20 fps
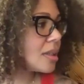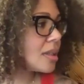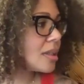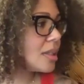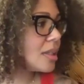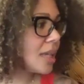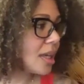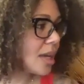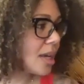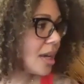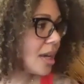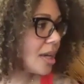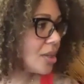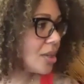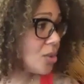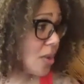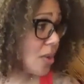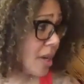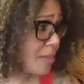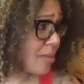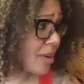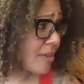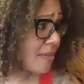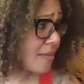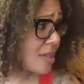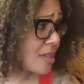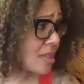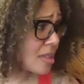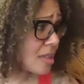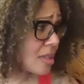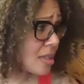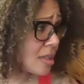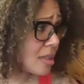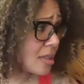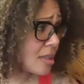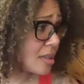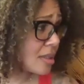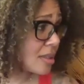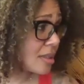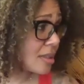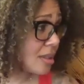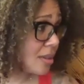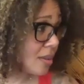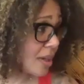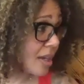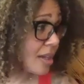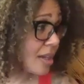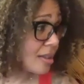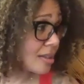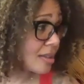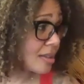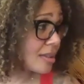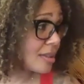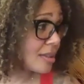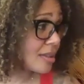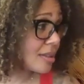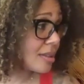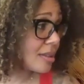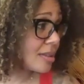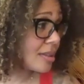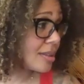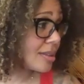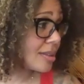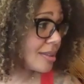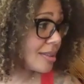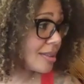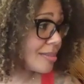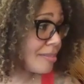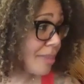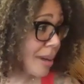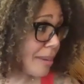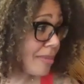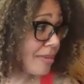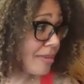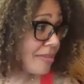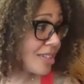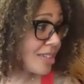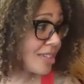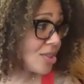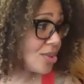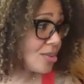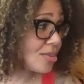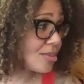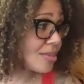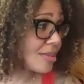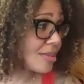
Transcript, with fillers: you, you ate breakfast okay papa fed you